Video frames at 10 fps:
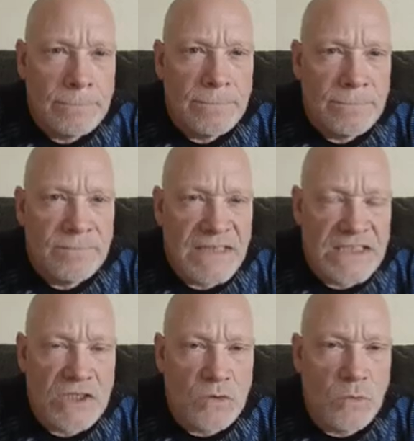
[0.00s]
That's a
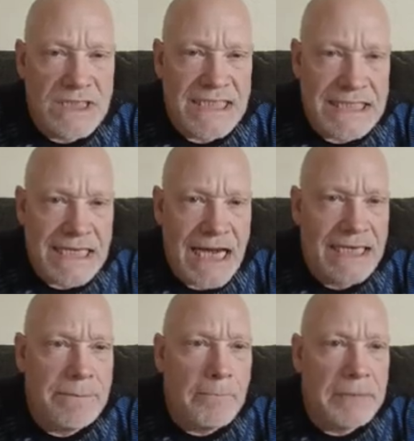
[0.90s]
29
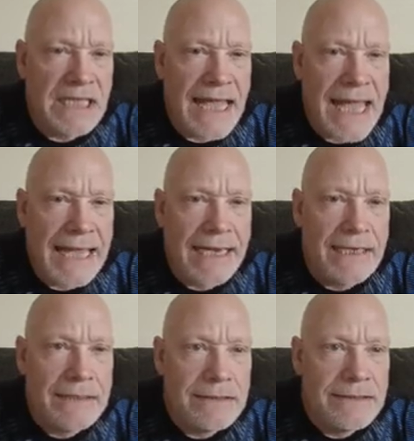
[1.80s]
black.
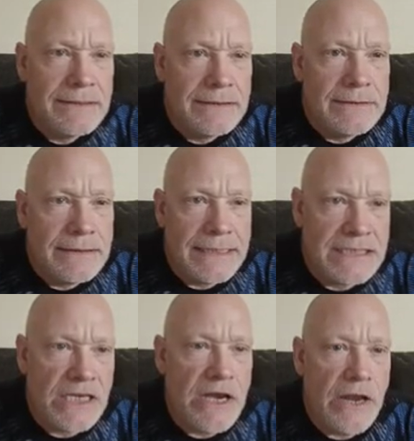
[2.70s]
That's
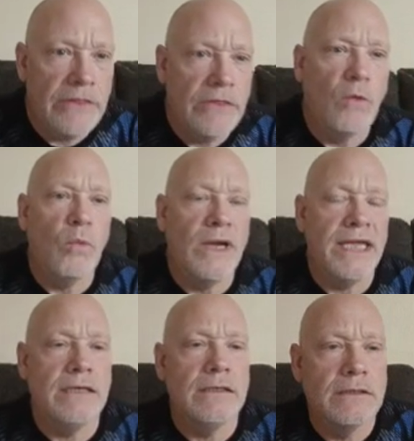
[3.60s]
another win.
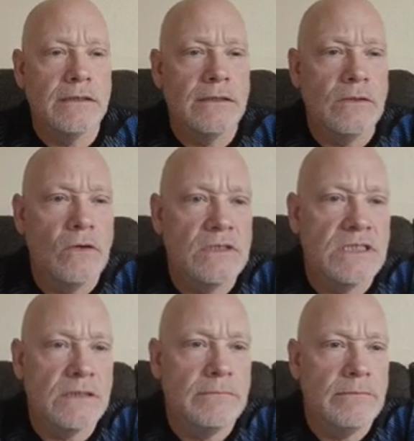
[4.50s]
Awesome.
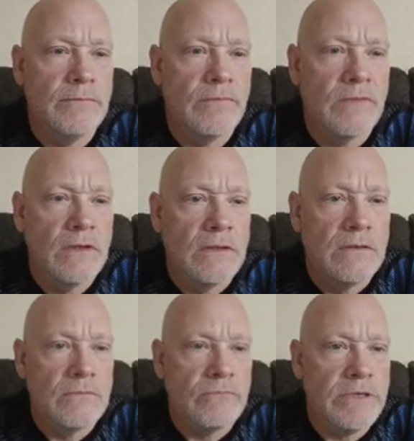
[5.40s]

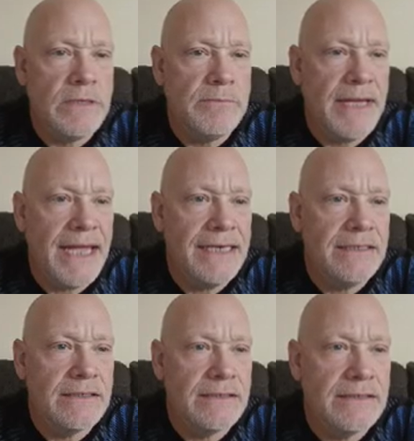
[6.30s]
Rebet
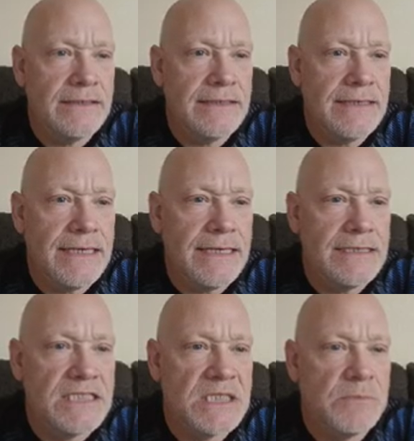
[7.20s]
and
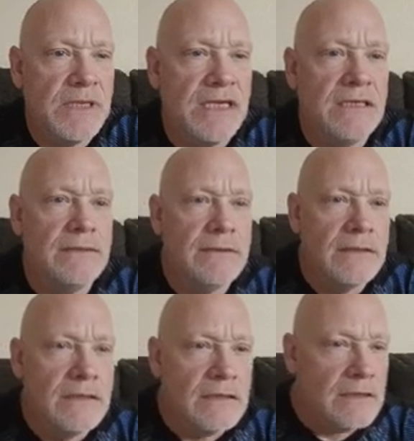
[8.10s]
spin.
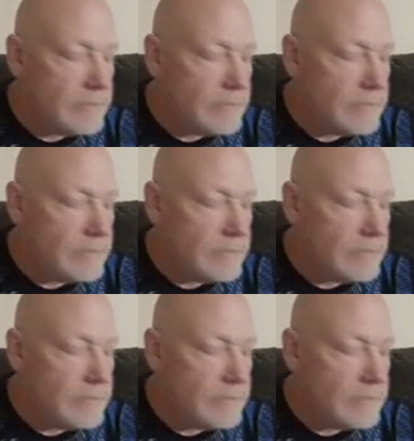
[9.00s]
We're